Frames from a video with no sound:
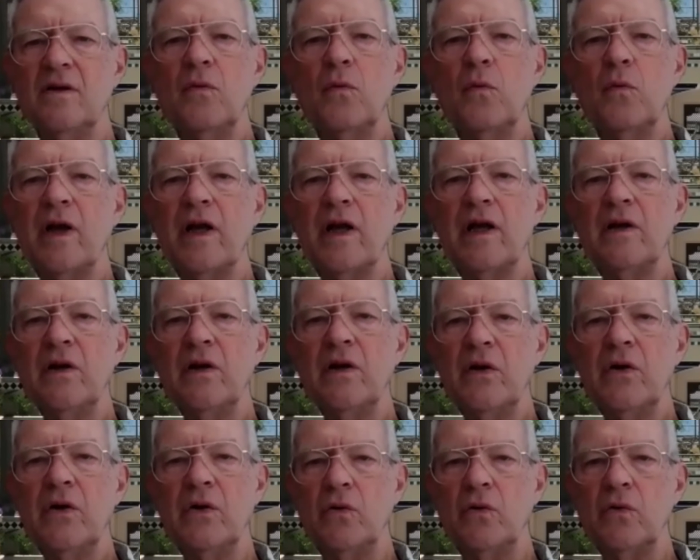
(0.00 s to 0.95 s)
We
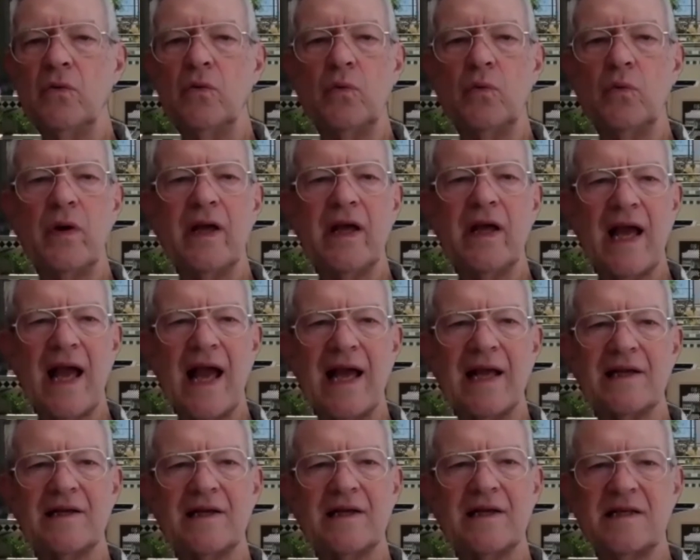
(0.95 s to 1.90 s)
knew we
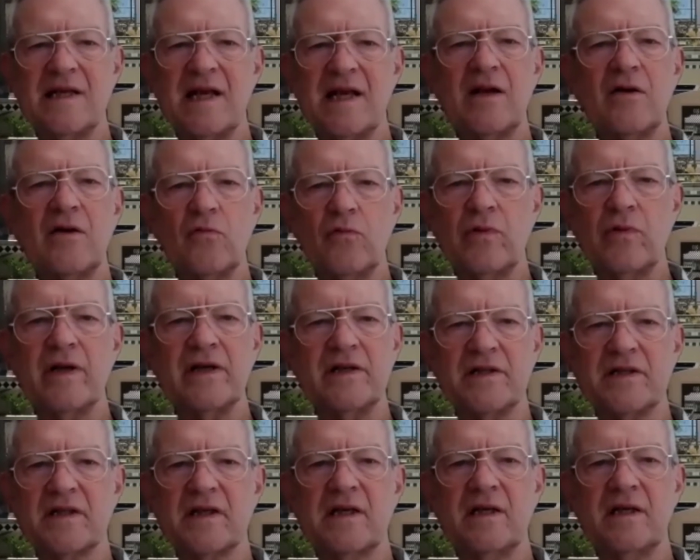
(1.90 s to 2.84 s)
had to take
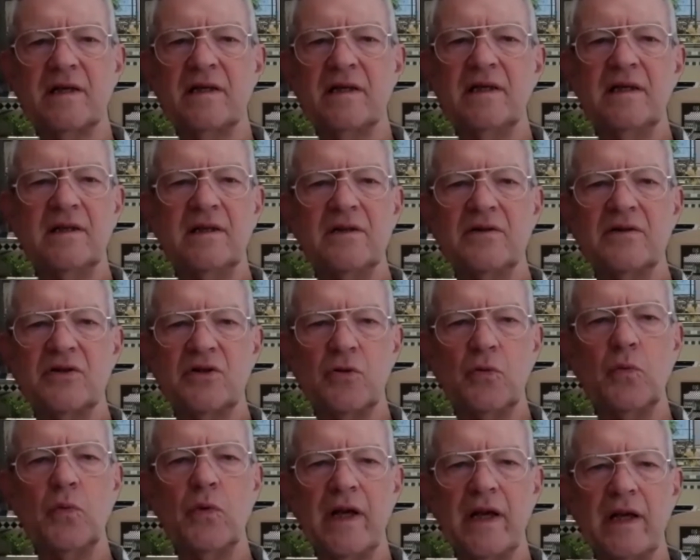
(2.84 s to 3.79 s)
risk to
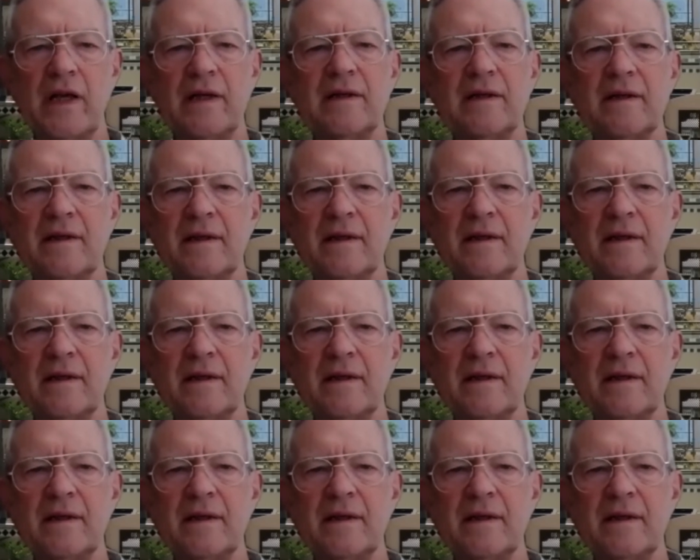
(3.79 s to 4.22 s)
win,